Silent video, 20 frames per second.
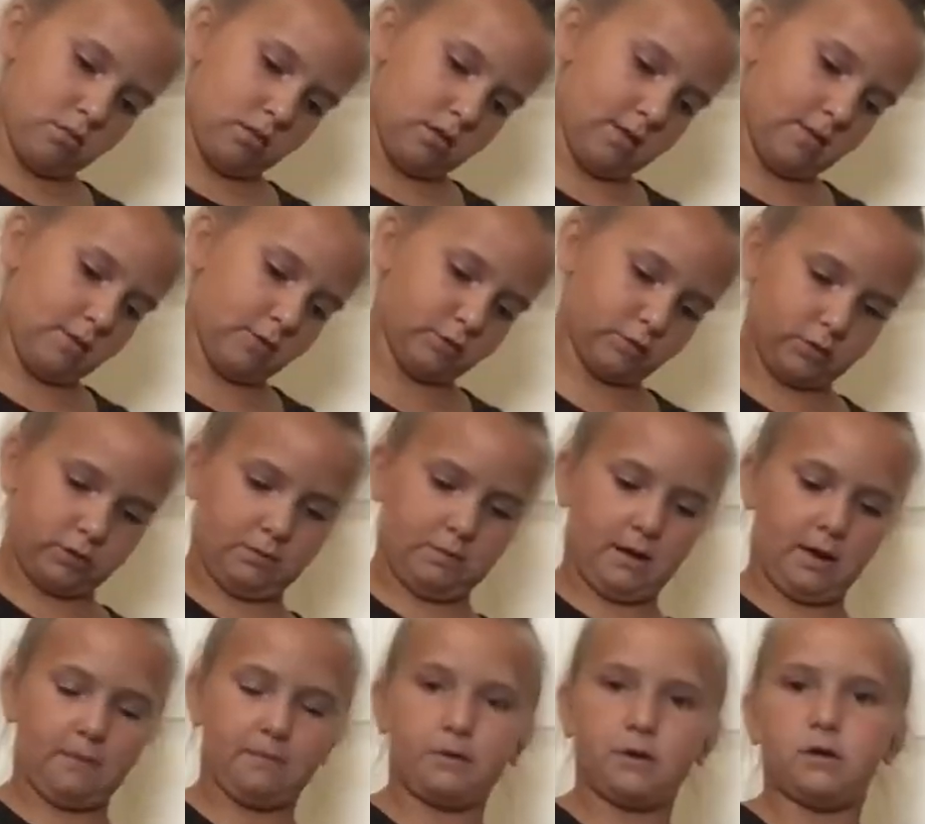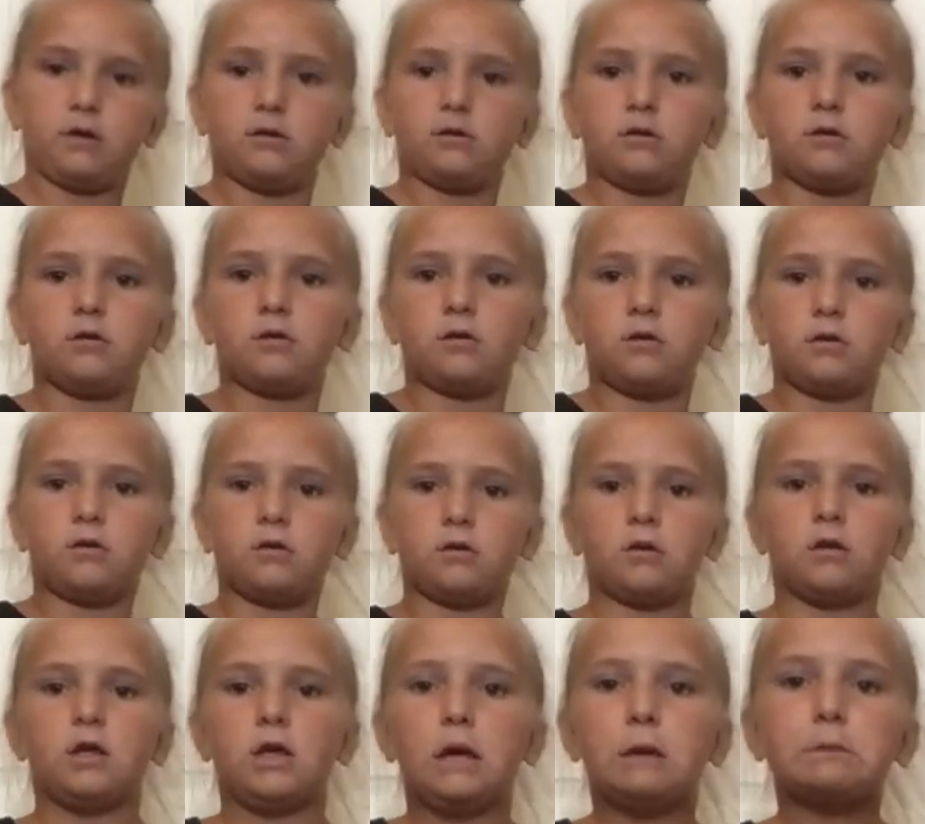That was really bad,
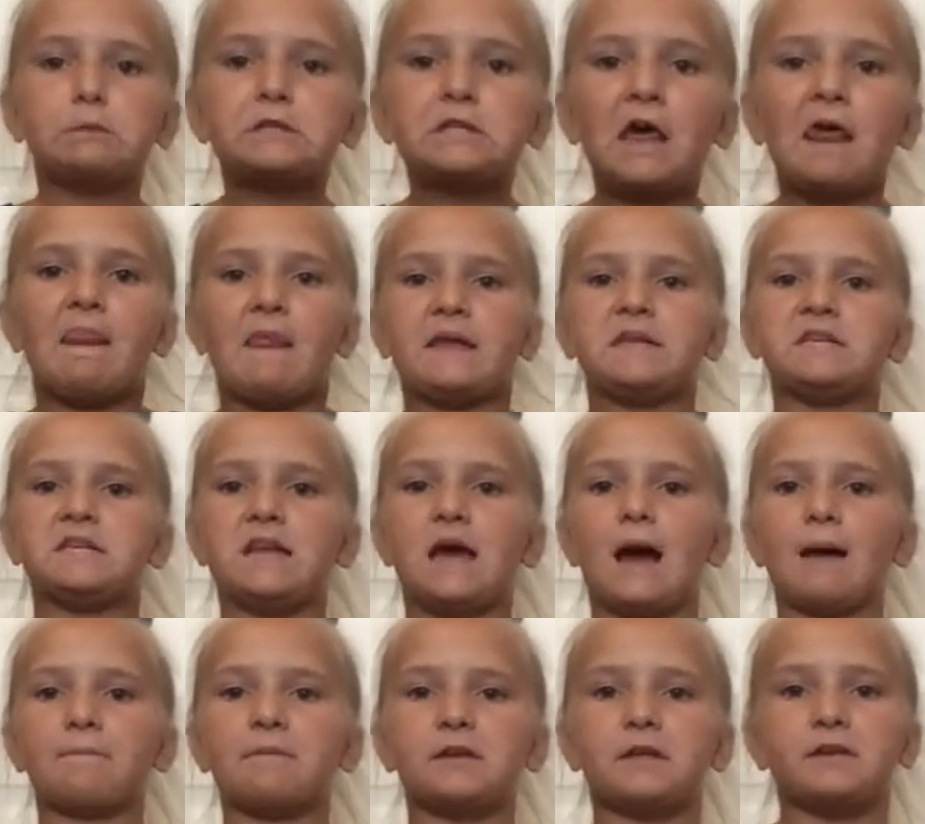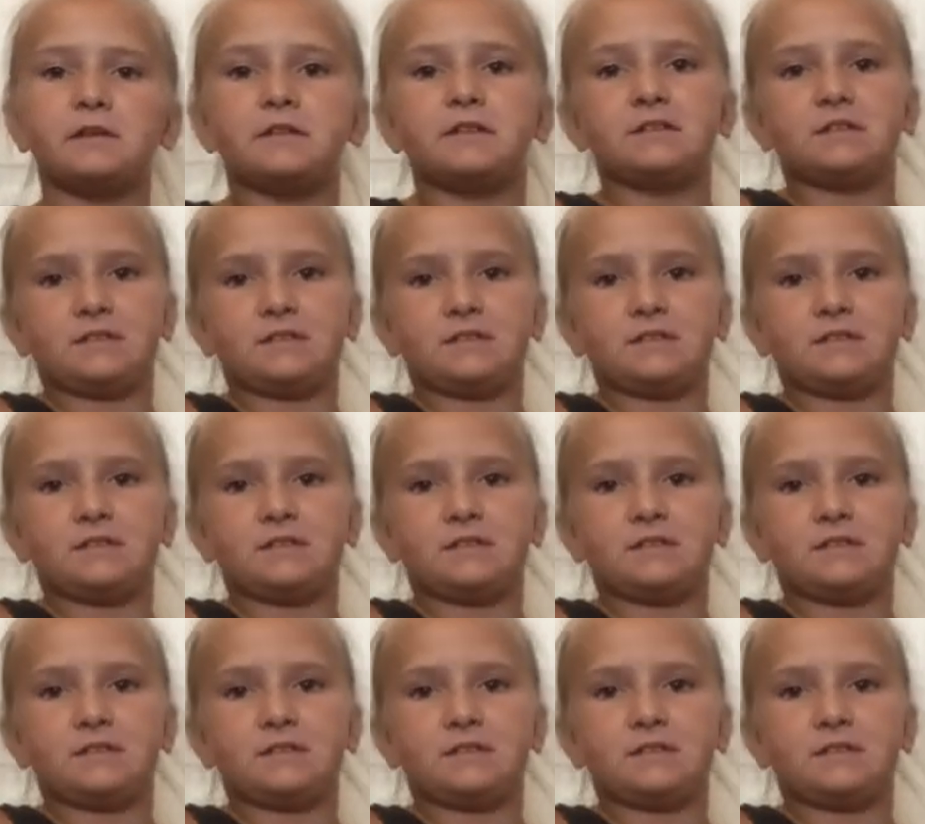but and that didn't happen.